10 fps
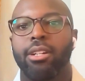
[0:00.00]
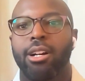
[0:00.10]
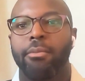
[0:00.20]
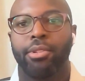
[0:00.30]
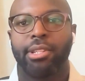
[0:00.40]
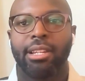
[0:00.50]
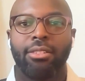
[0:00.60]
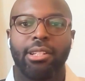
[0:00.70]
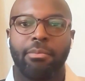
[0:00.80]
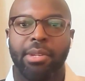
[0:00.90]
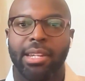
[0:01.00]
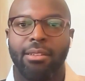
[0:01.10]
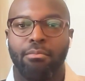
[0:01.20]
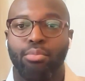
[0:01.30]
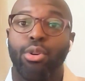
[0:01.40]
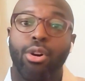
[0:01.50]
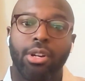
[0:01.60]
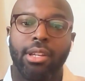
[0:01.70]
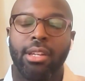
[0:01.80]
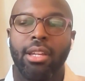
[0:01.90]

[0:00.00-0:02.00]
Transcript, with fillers: uh, potentially being broke.